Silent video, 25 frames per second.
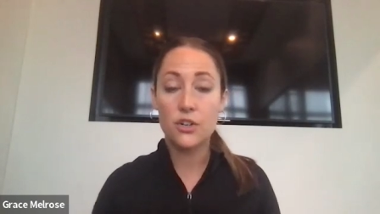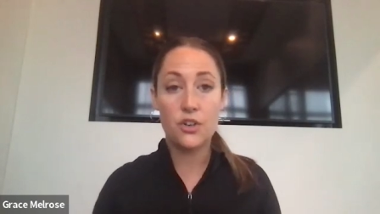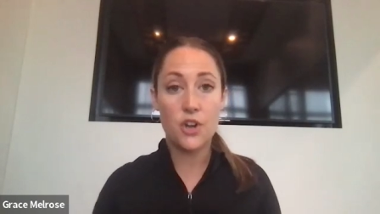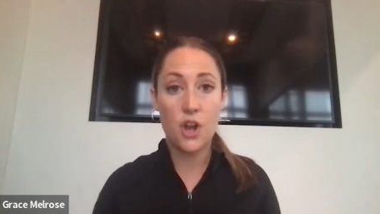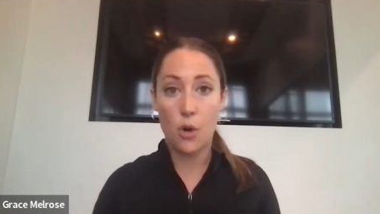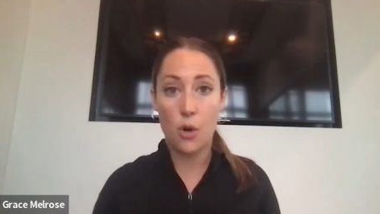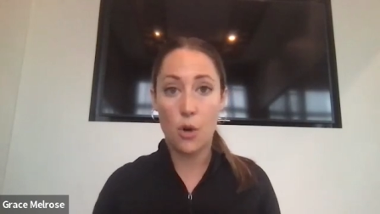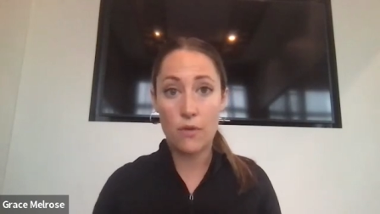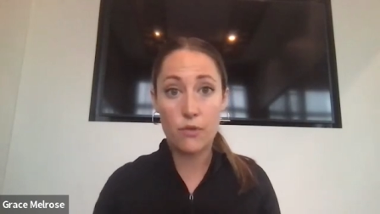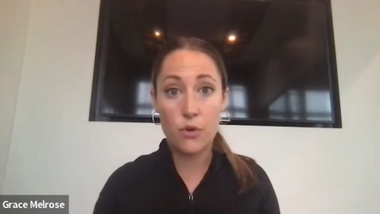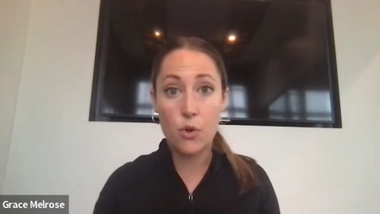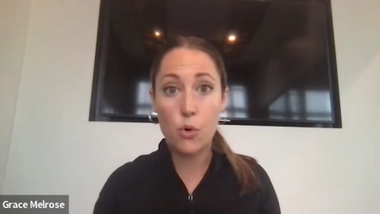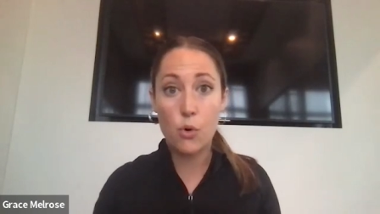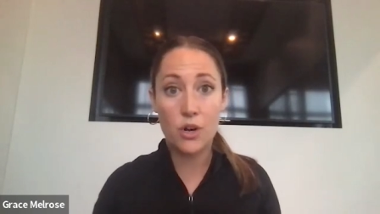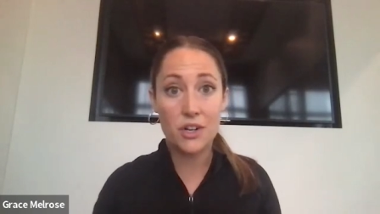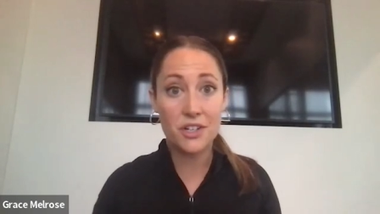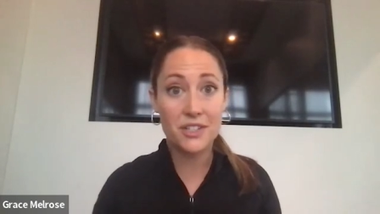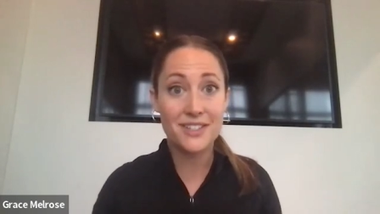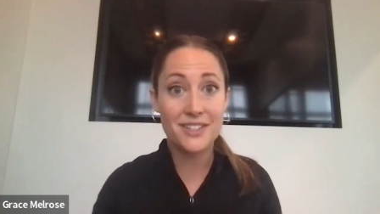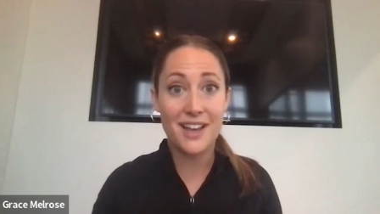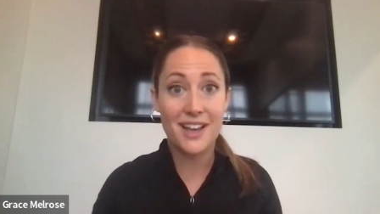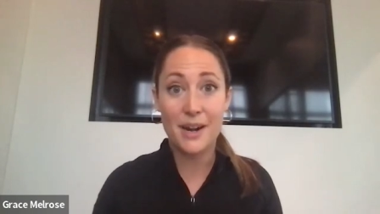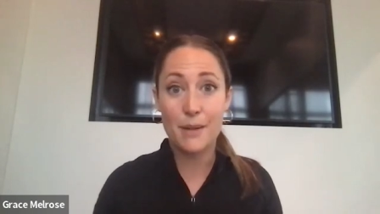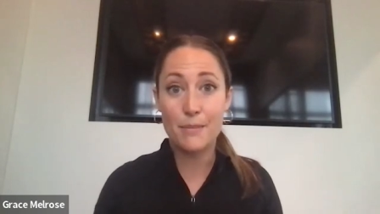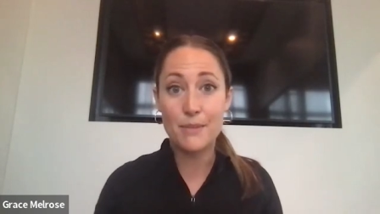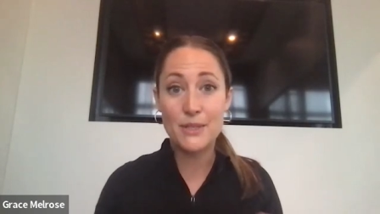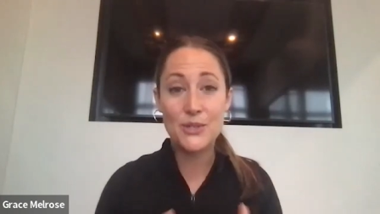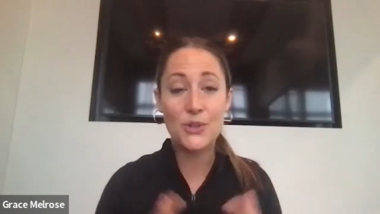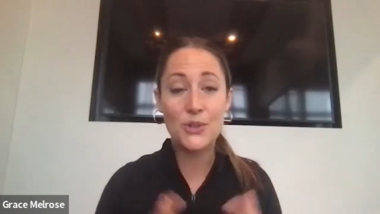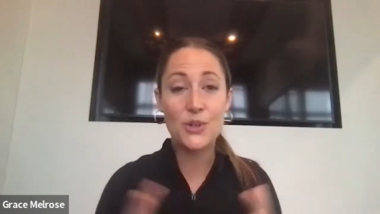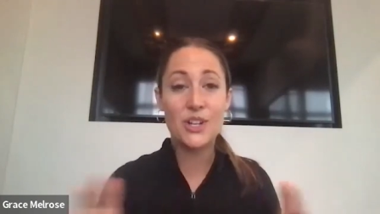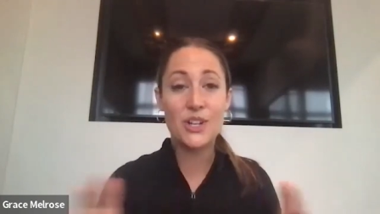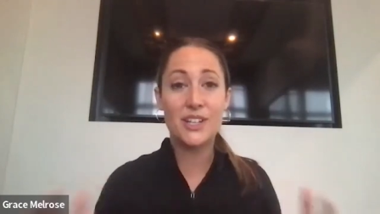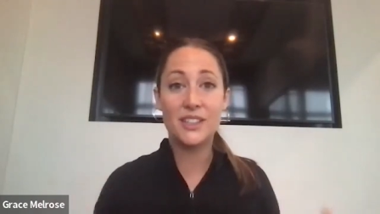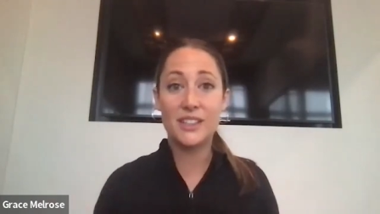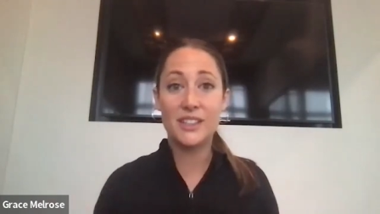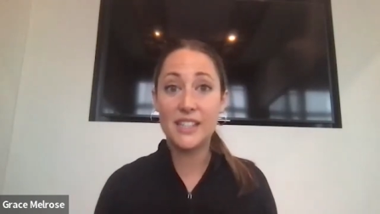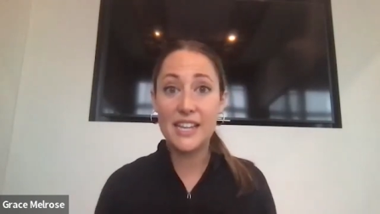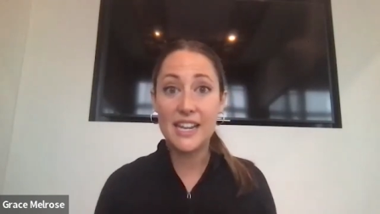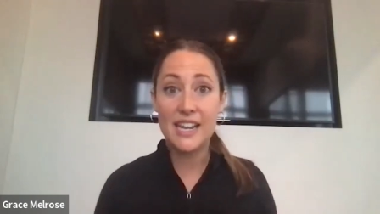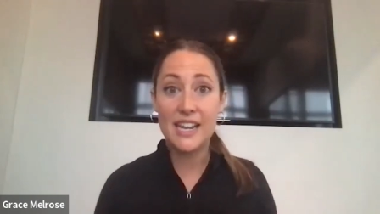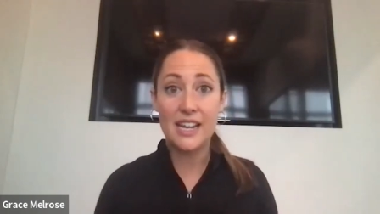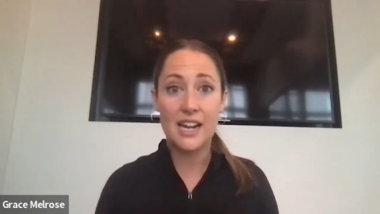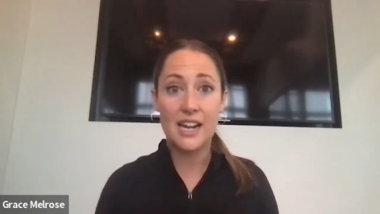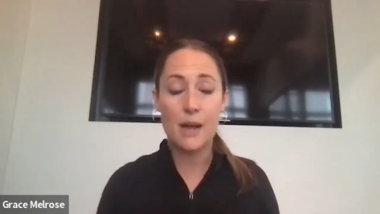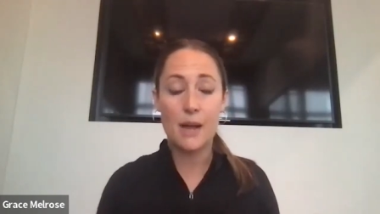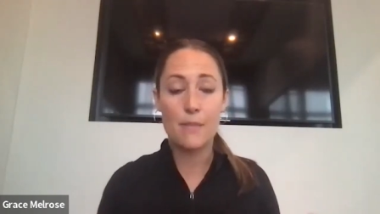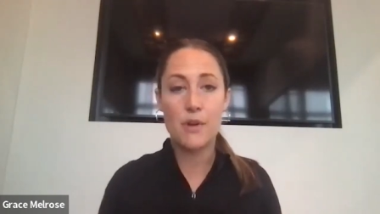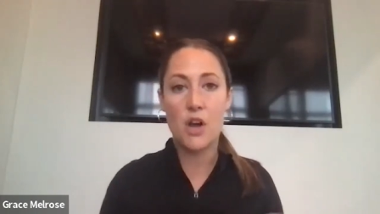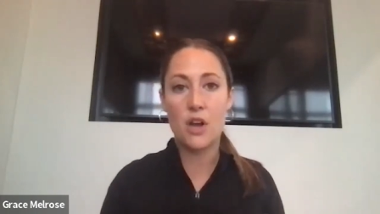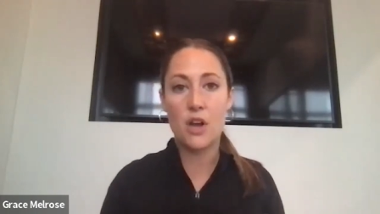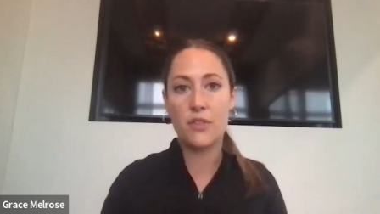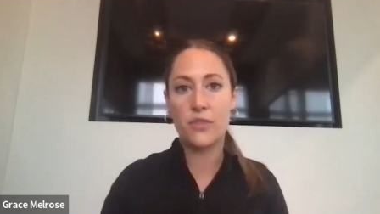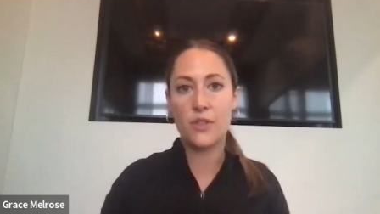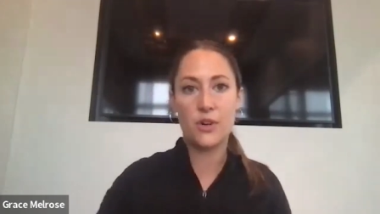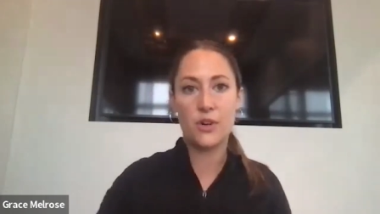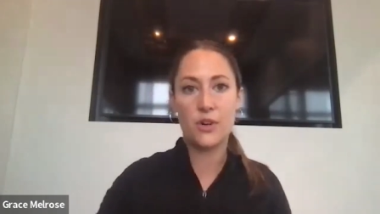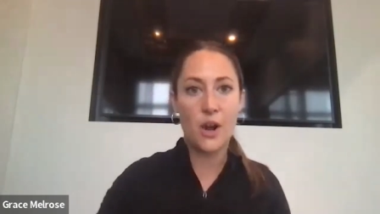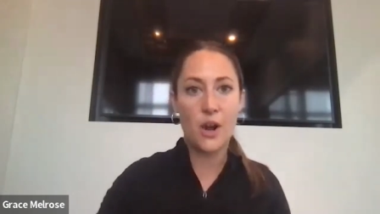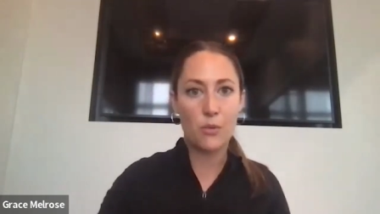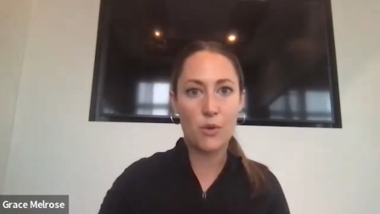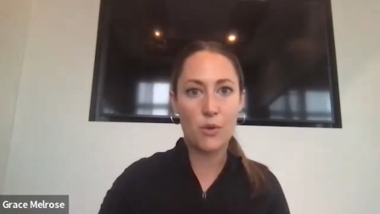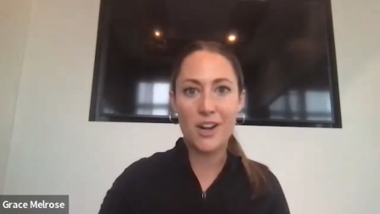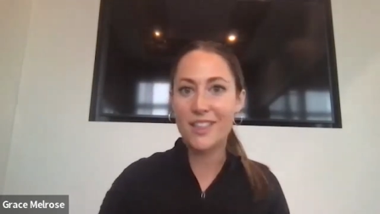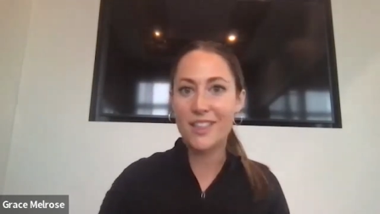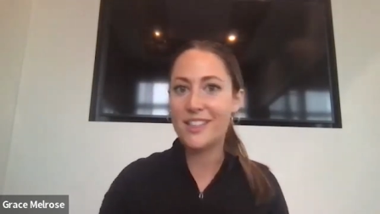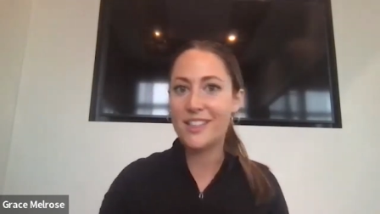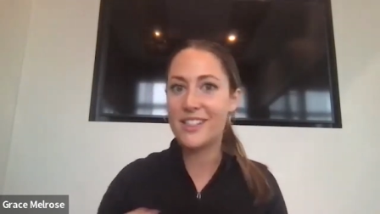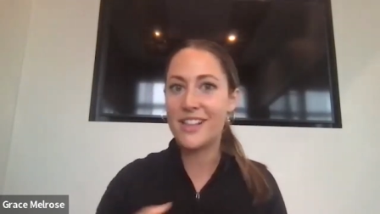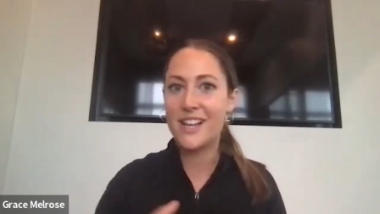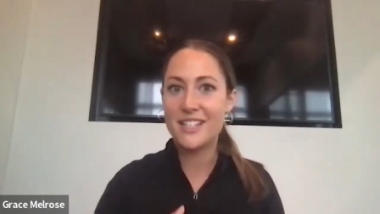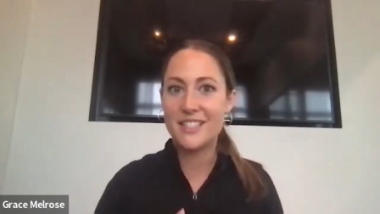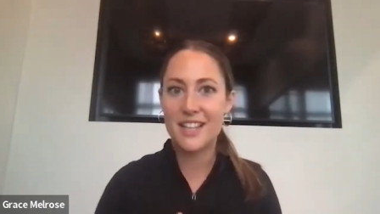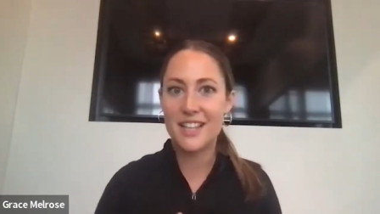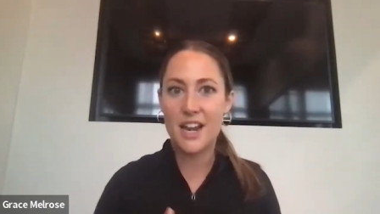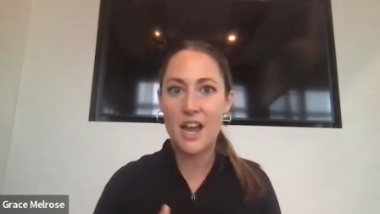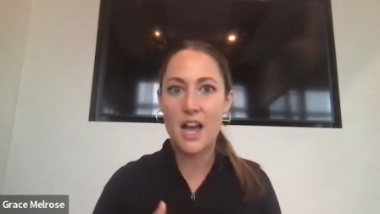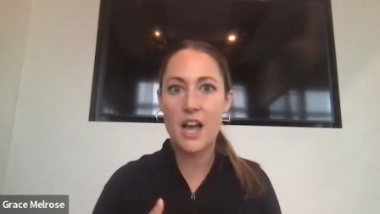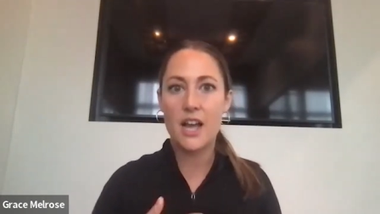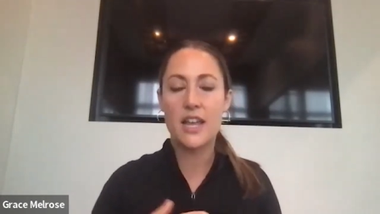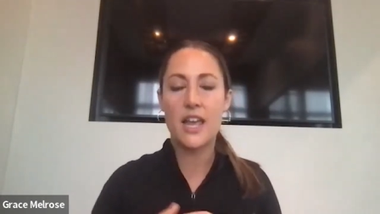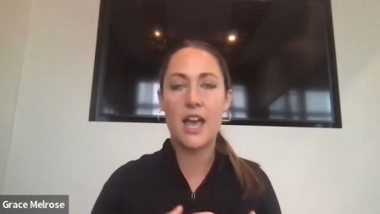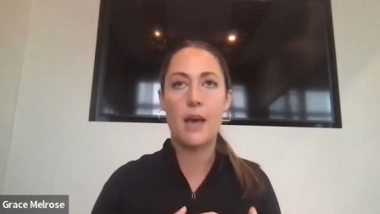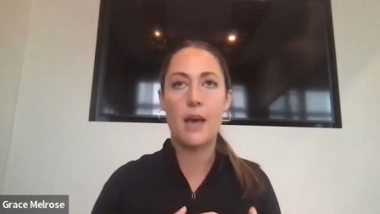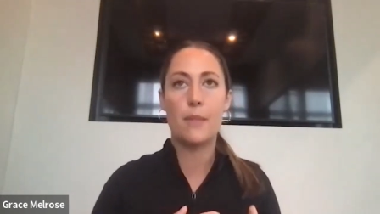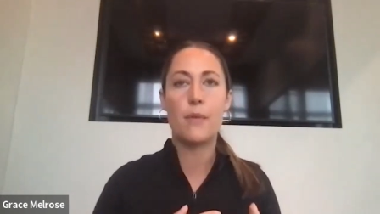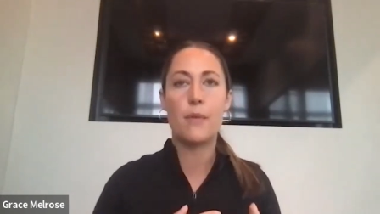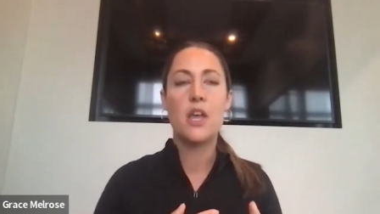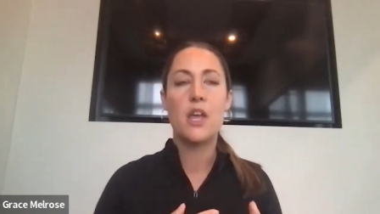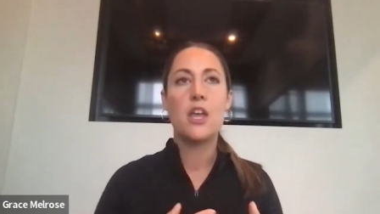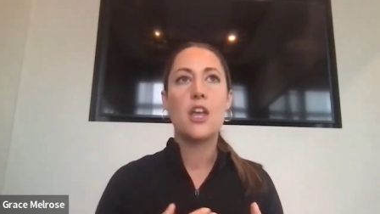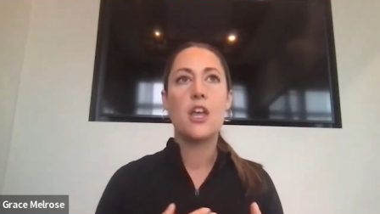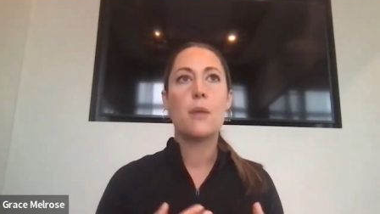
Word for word: No, of course not. I'm still going to lead. I'm not, they're not running the lesson. I am.